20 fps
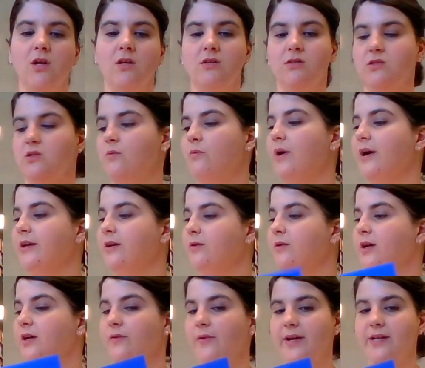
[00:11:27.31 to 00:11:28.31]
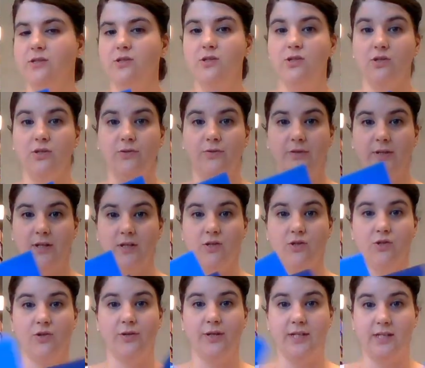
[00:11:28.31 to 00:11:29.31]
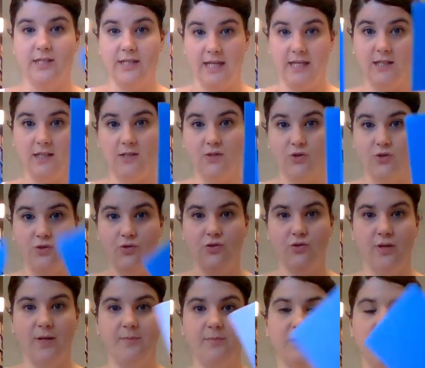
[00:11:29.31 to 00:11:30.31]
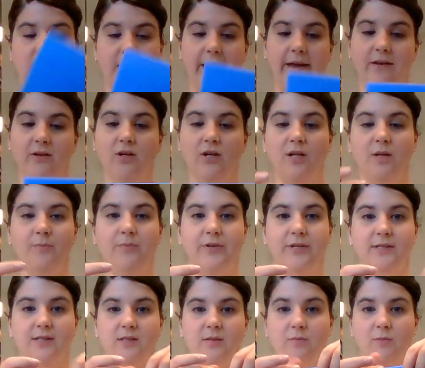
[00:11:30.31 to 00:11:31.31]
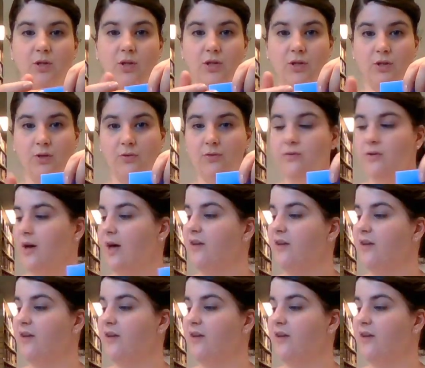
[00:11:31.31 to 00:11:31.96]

So what you are going to do is you're going to take these 2 strips and you're going to put some glue.